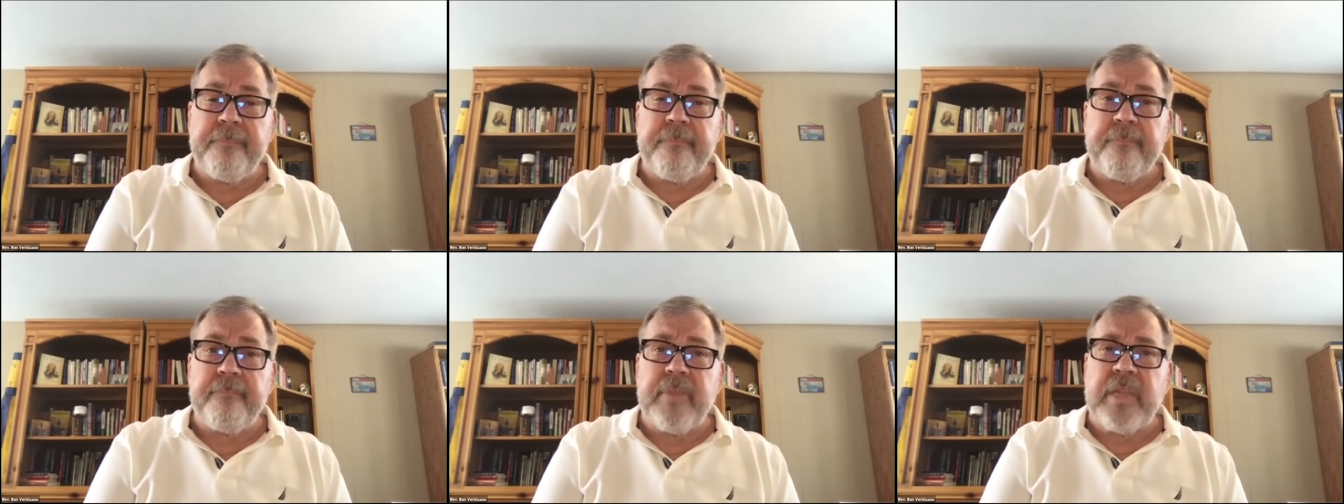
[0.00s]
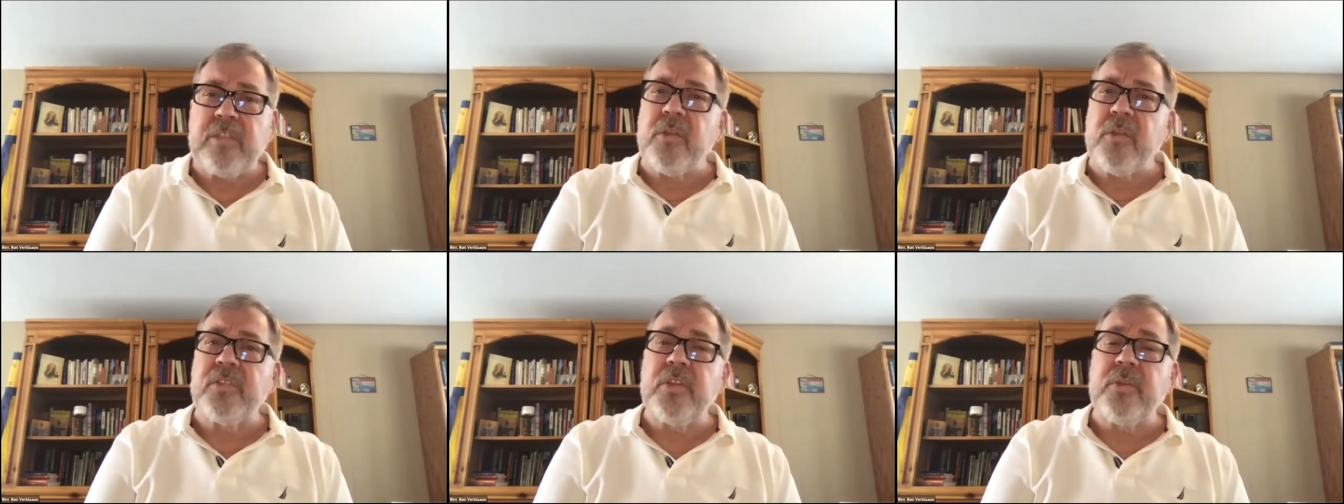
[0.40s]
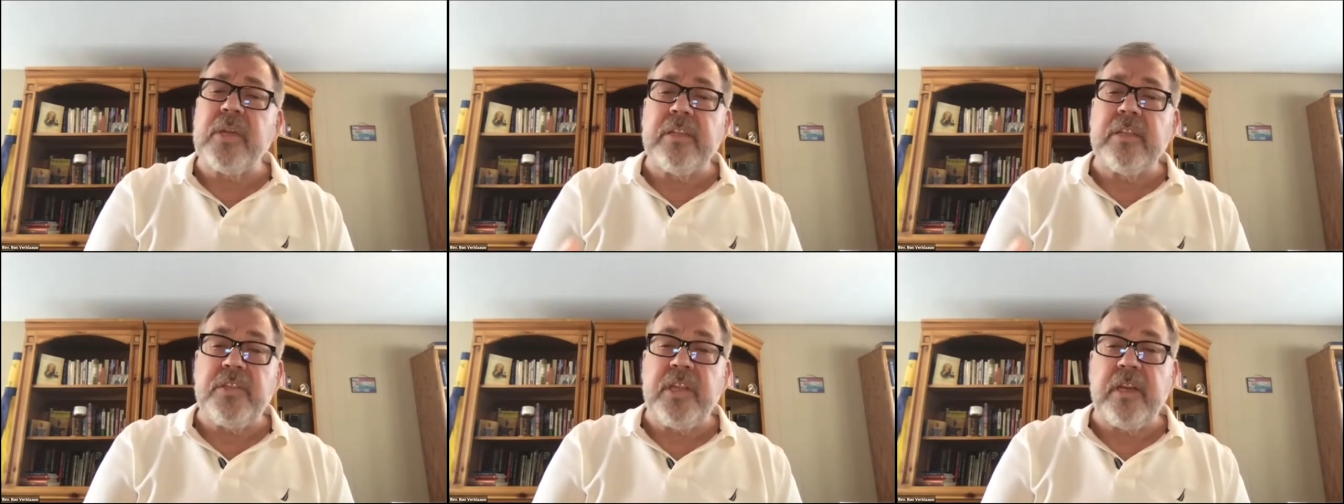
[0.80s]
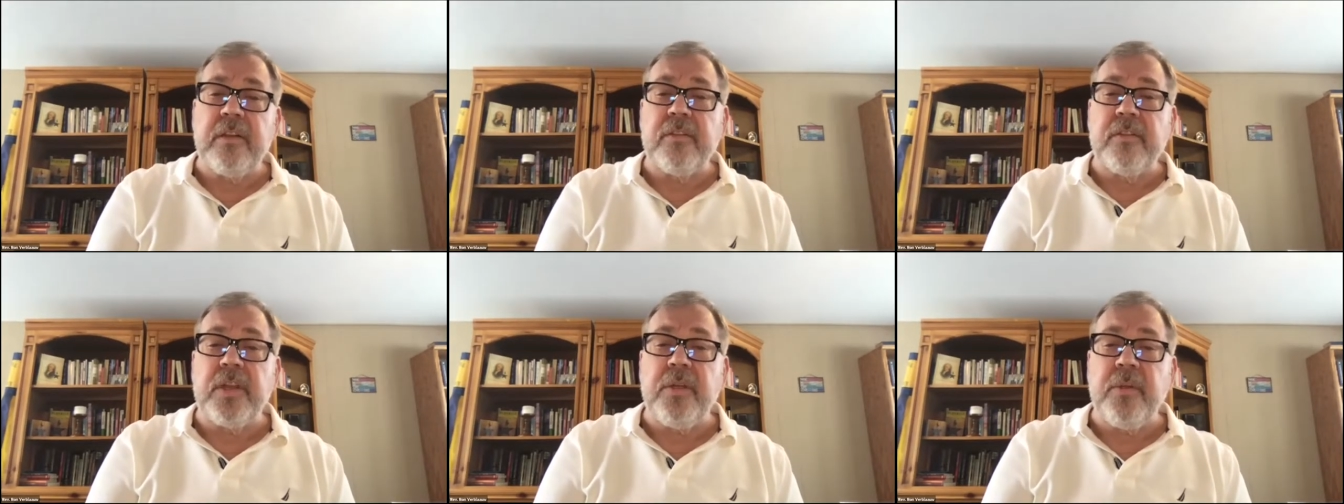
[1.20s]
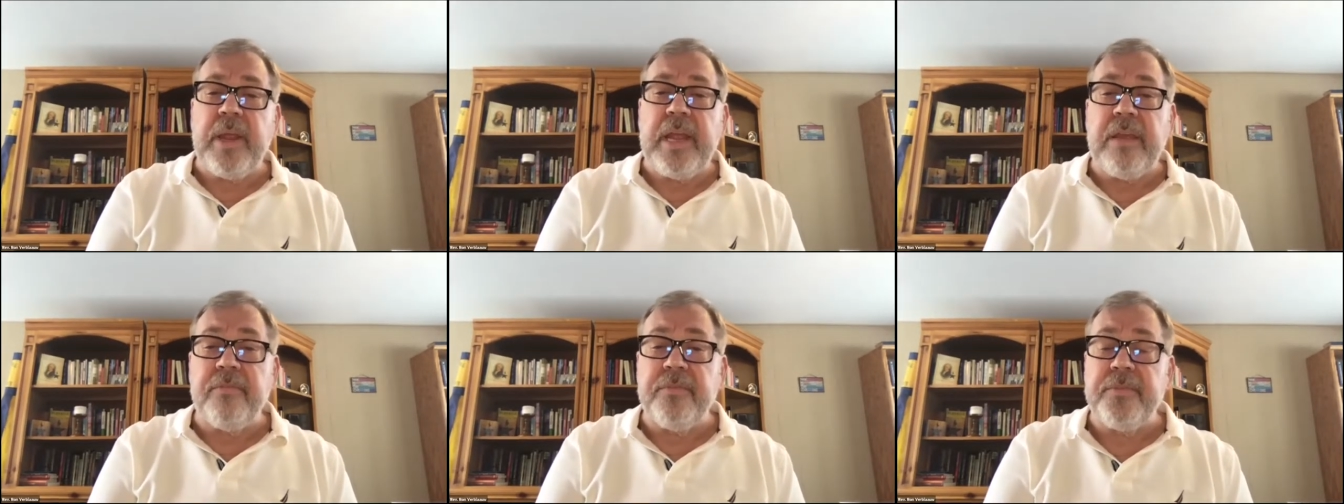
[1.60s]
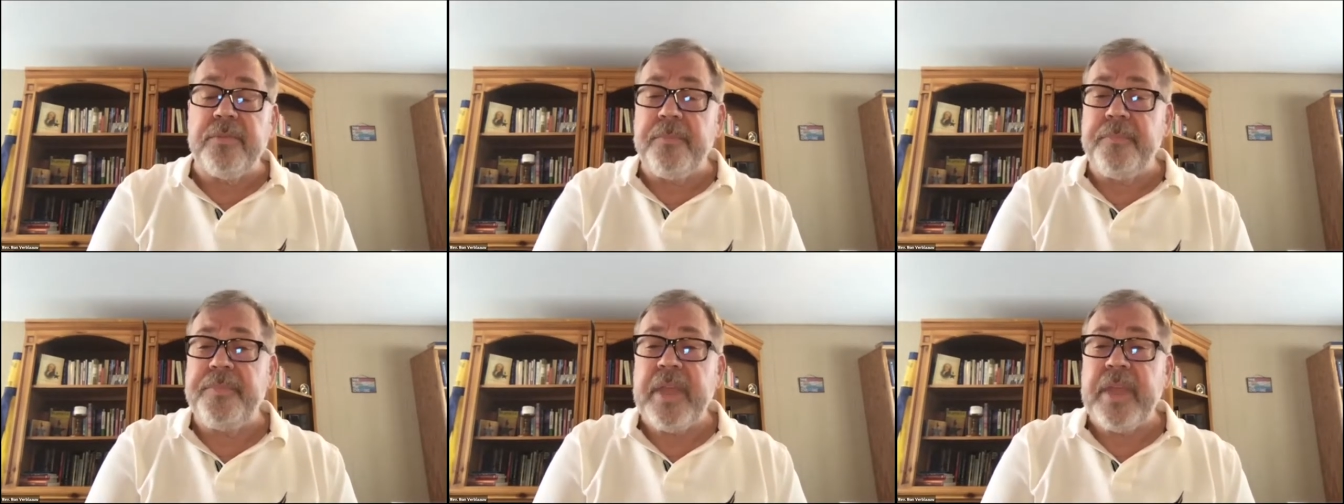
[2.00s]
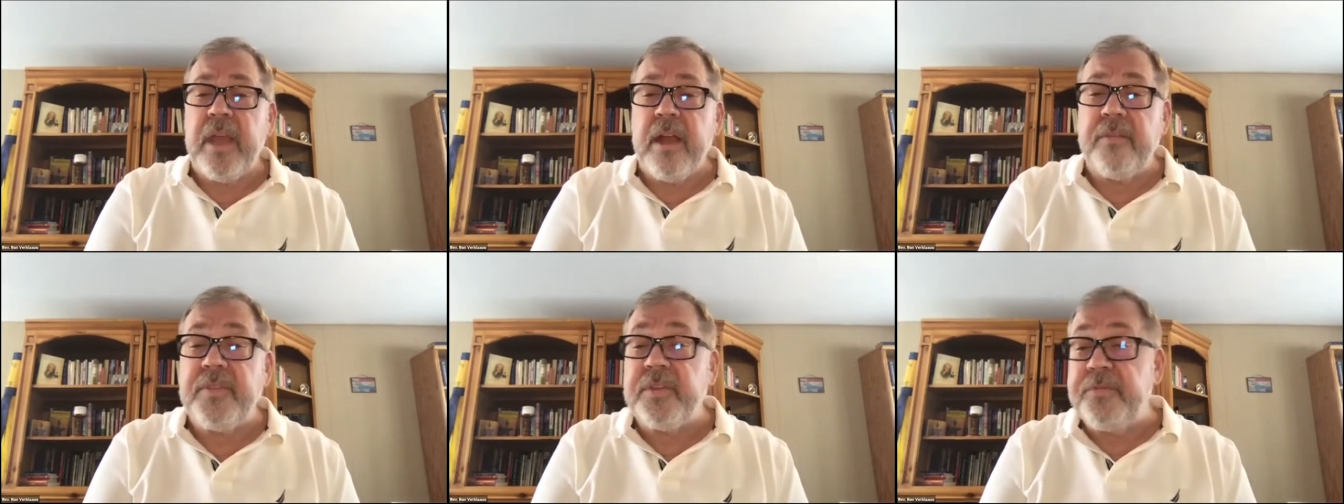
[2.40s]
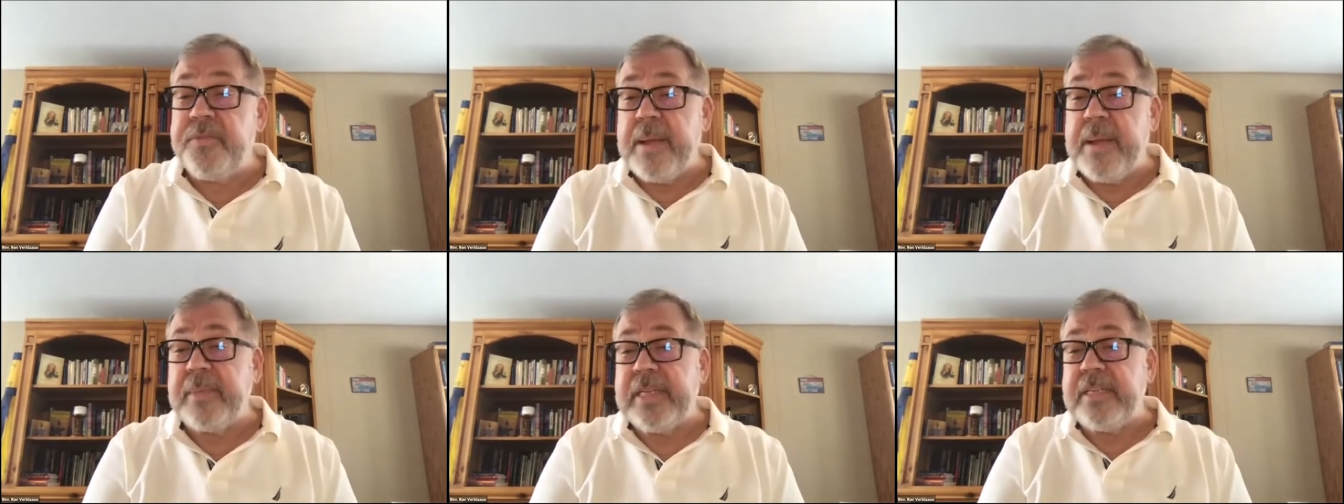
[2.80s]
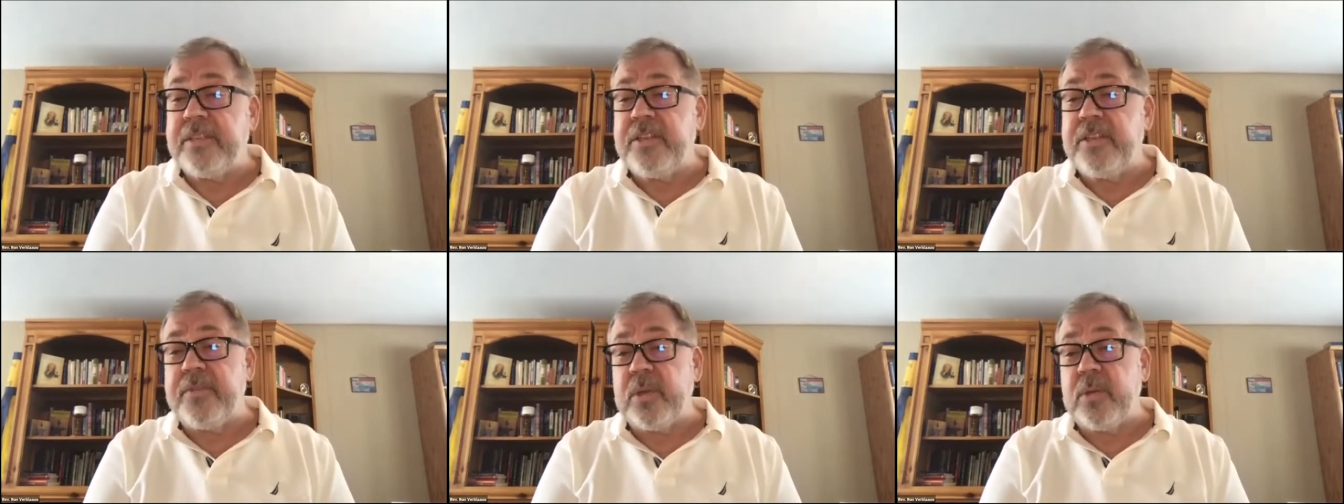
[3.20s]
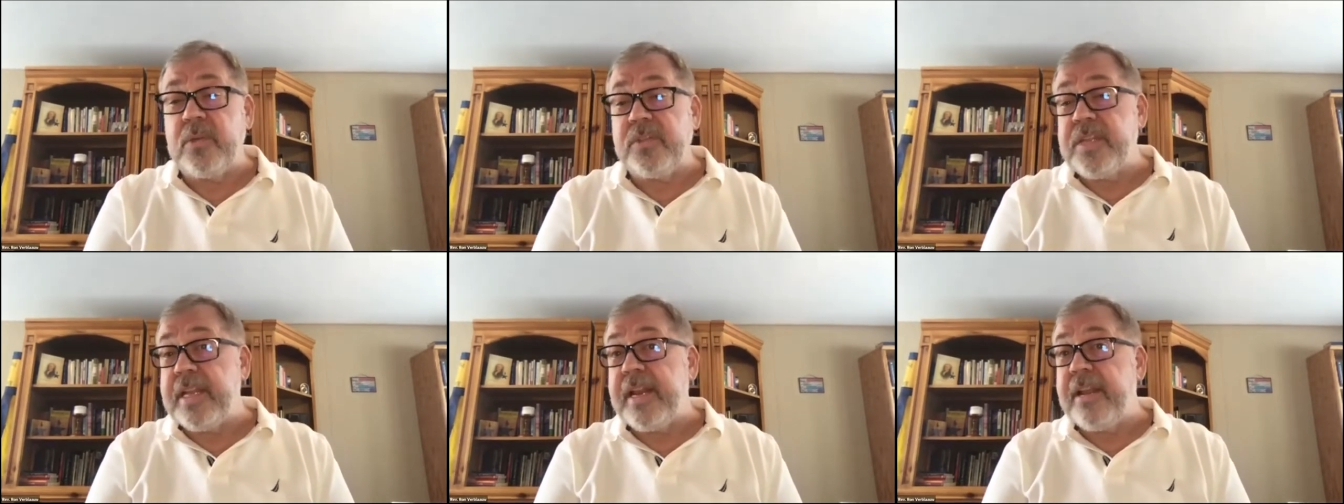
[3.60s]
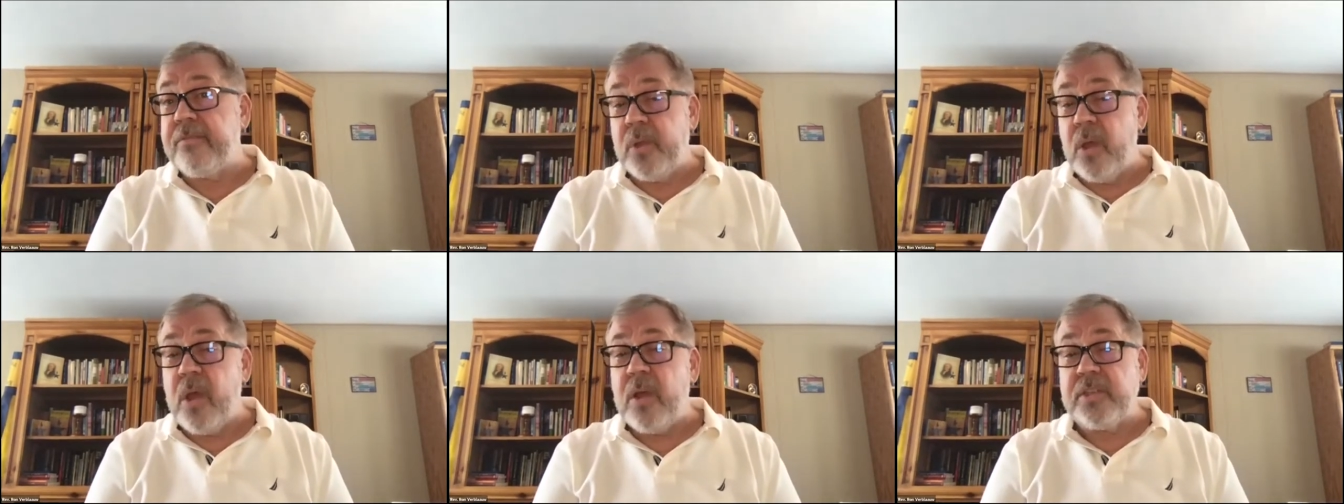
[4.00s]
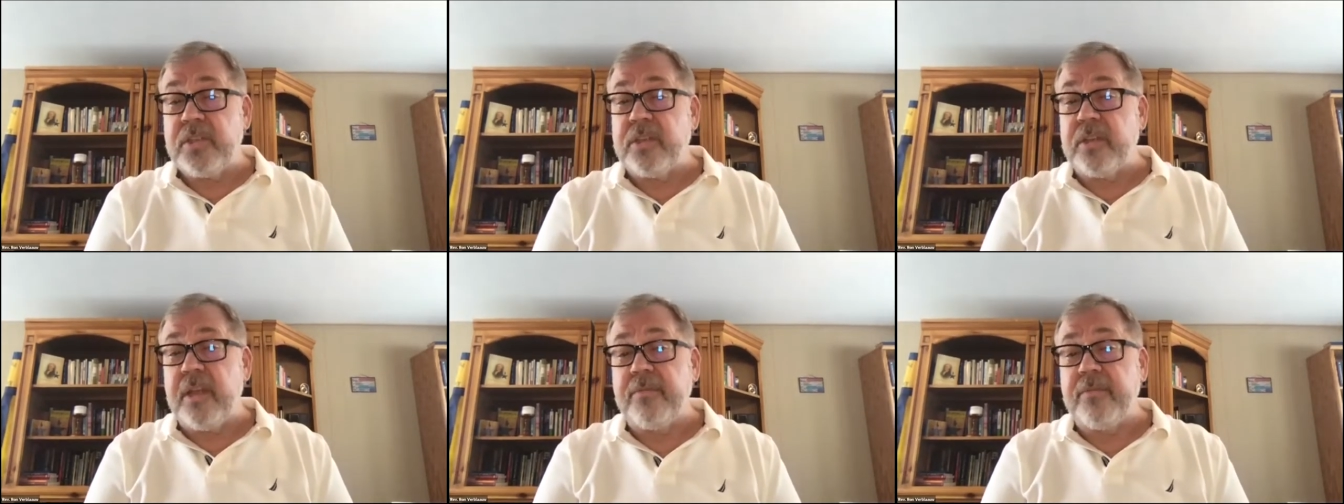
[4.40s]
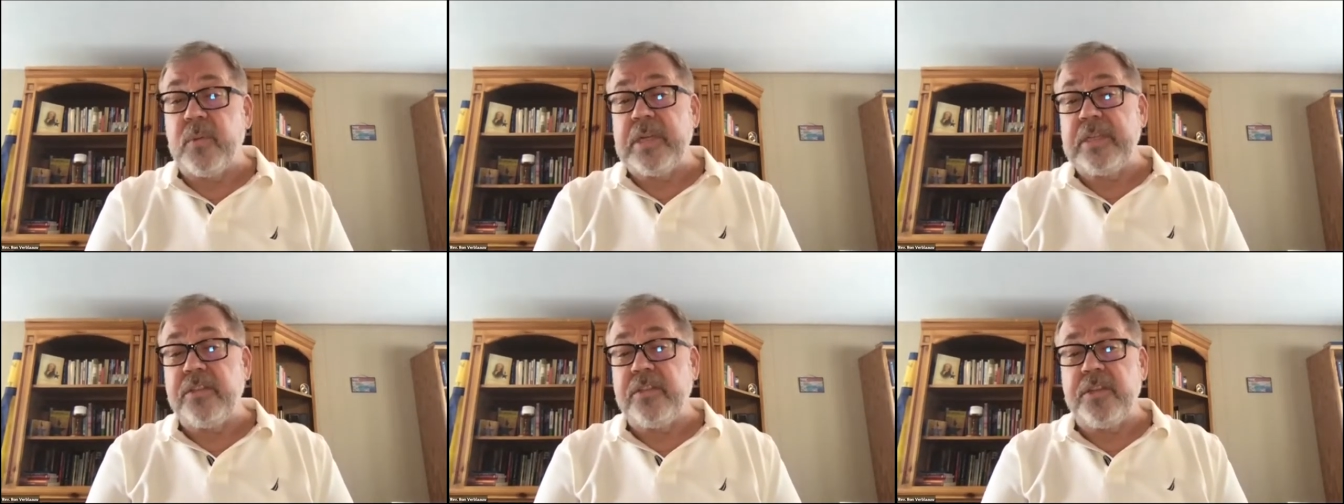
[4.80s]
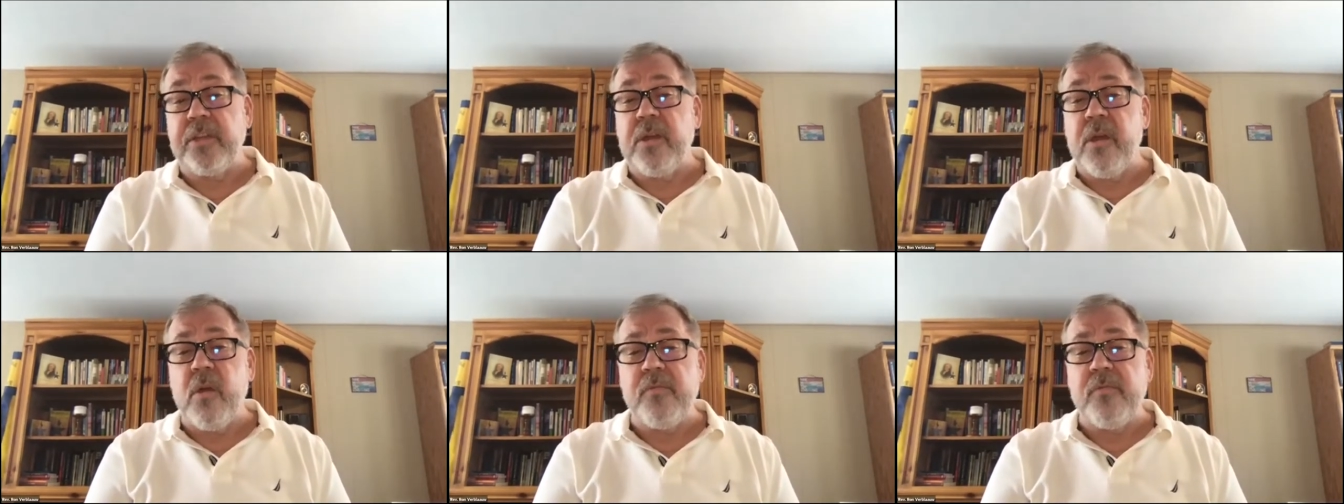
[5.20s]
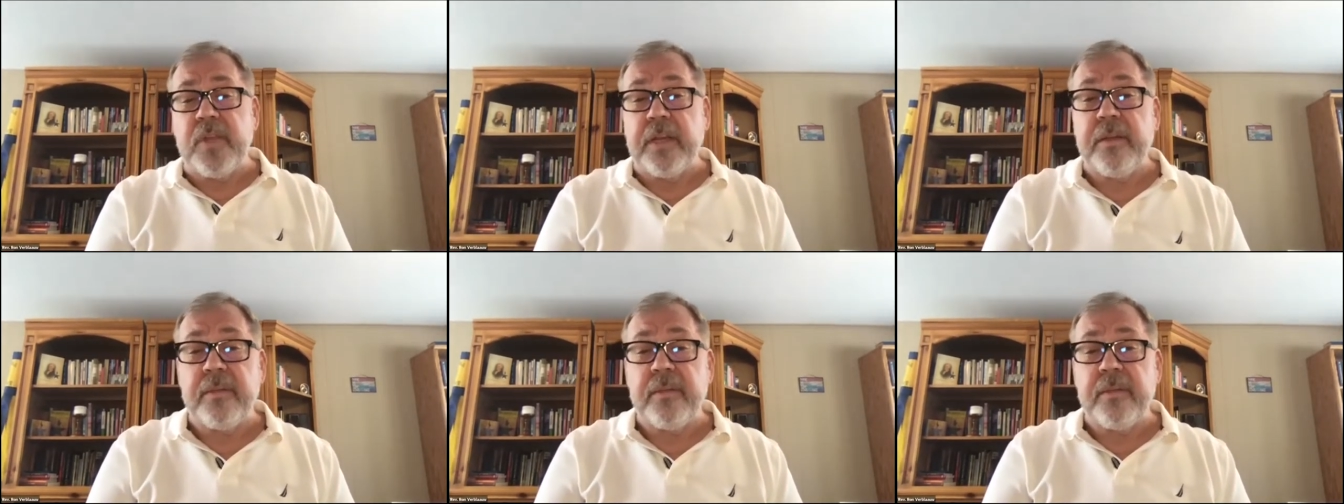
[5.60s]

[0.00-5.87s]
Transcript: Let's also consider the grief of the families of those that have lost loved ones to COVID